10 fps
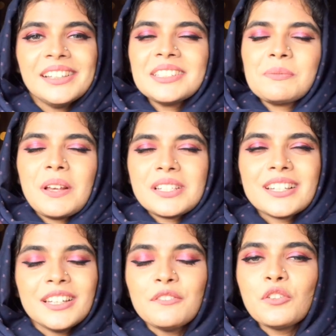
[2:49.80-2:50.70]

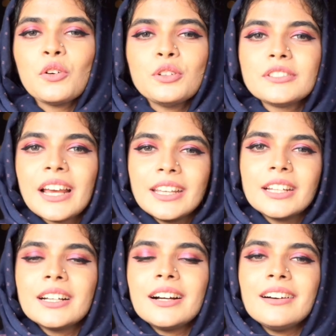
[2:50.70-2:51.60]
especially for
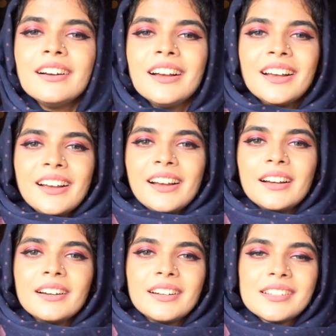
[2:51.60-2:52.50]
Nykaa
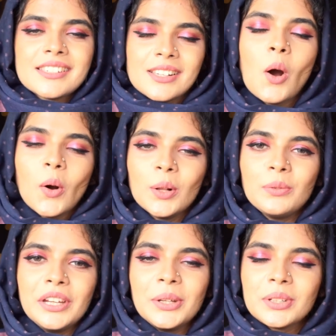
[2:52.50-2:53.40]
haul
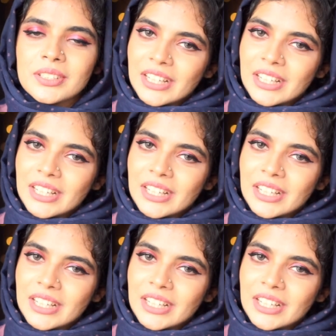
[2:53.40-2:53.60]
video